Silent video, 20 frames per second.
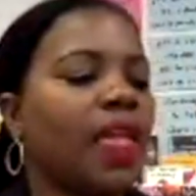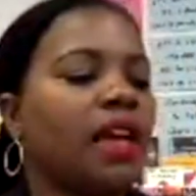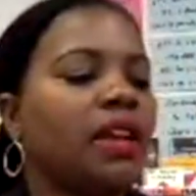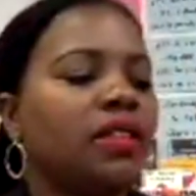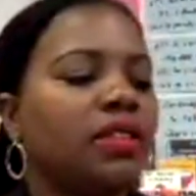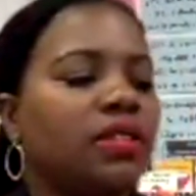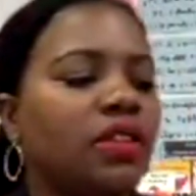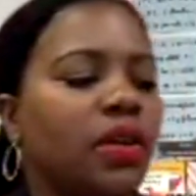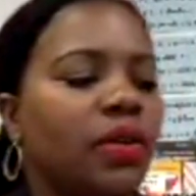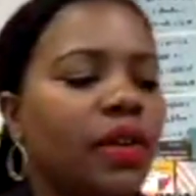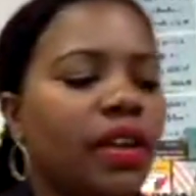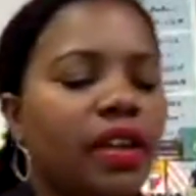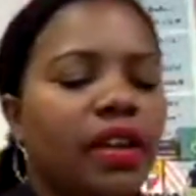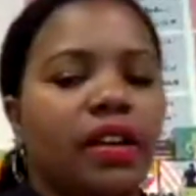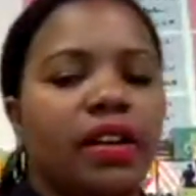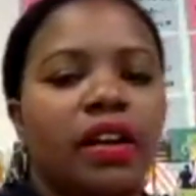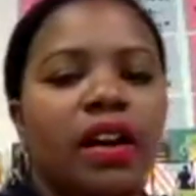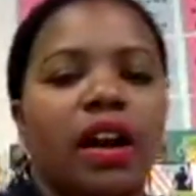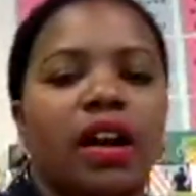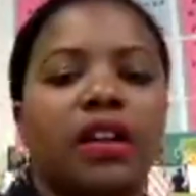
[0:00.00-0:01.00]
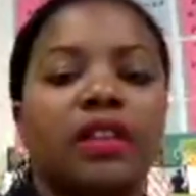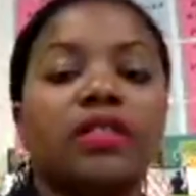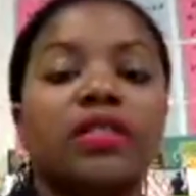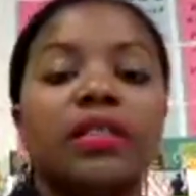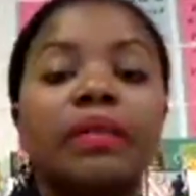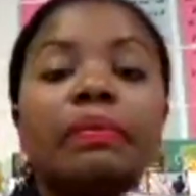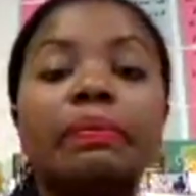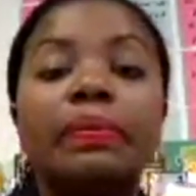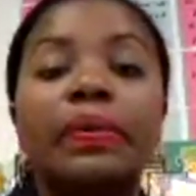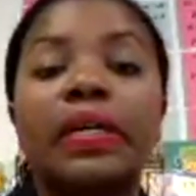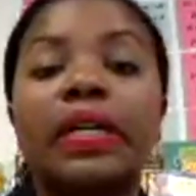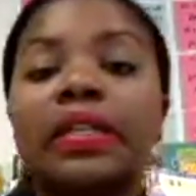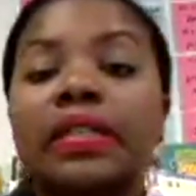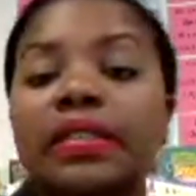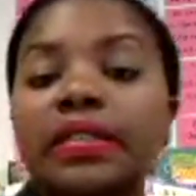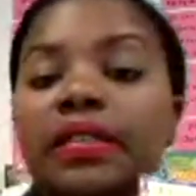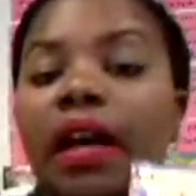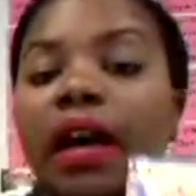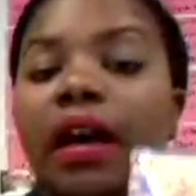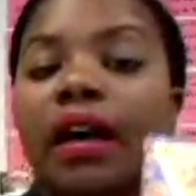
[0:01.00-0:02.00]
So here are some
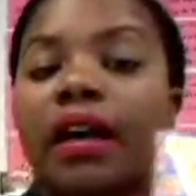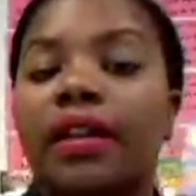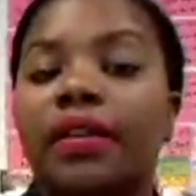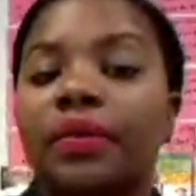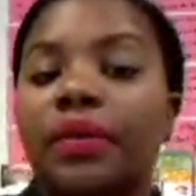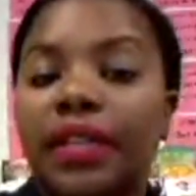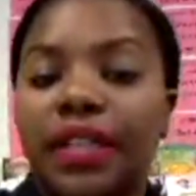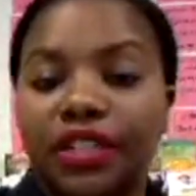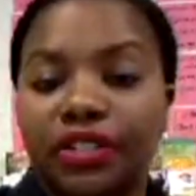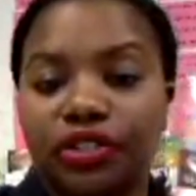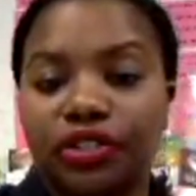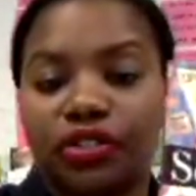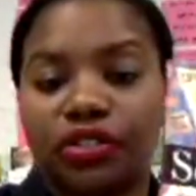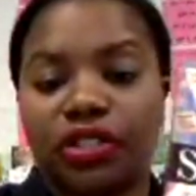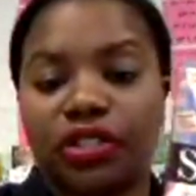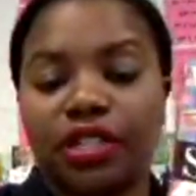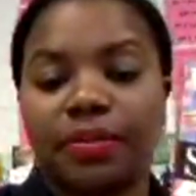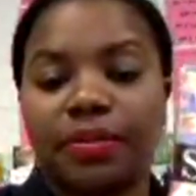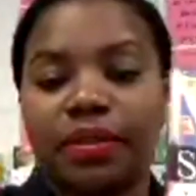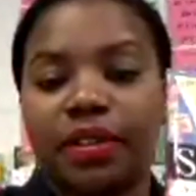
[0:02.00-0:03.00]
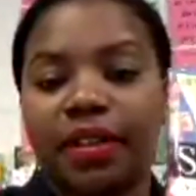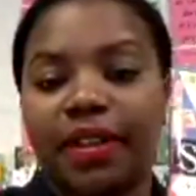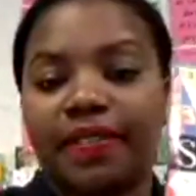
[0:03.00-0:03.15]
books on relationships. So I have